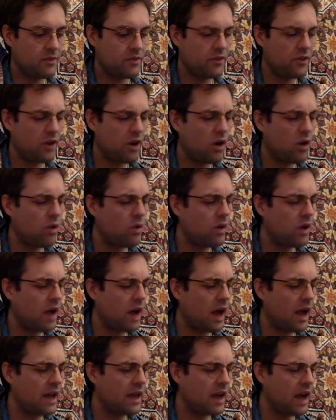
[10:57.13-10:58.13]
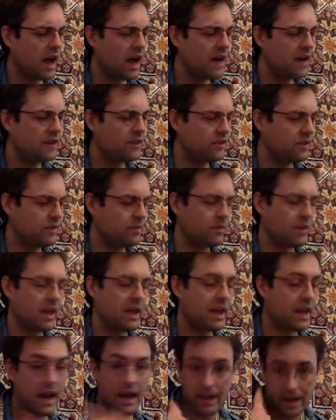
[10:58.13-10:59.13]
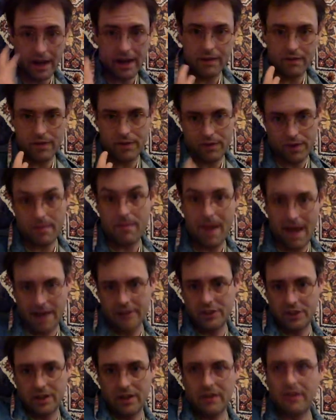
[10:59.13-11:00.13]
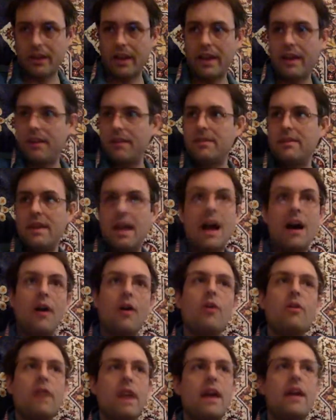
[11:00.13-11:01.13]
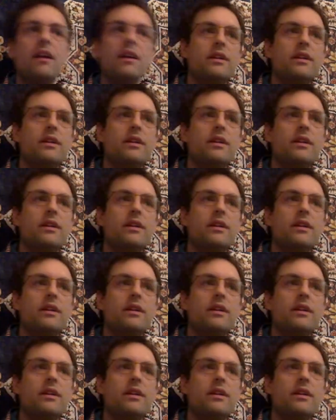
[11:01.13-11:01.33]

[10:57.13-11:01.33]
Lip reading: So it kind of seemed like, and I kind of even imagined, like, yeah, okay,